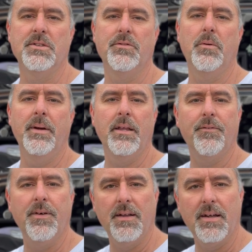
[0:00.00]
Because if I'm at the
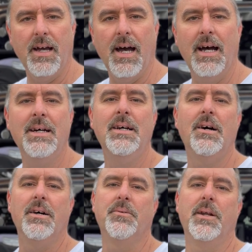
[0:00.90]
front of the car,
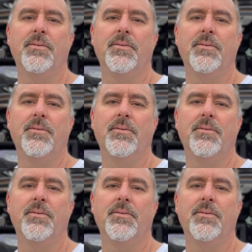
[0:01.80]
I don't want to